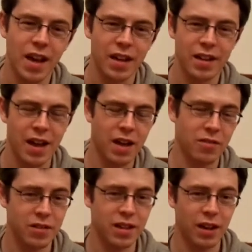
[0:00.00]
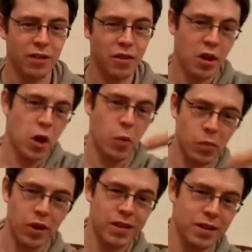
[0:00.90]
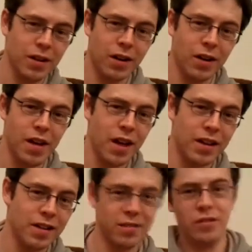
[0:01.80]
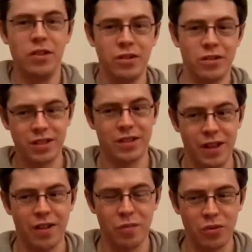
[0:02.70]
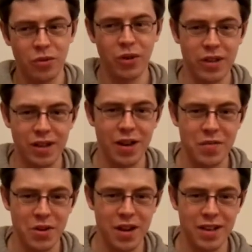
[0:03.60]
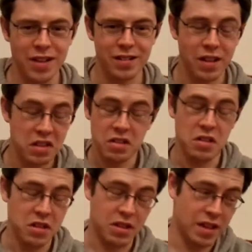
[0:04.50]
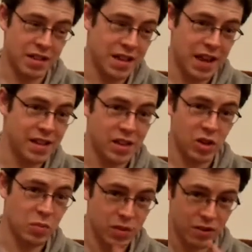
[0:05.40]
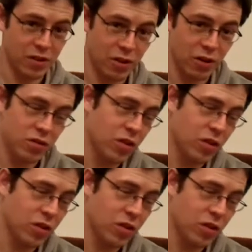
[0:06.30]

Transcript: and then having to kind of press it on, and then sit down before the timer, and then at the end get up and turn it off.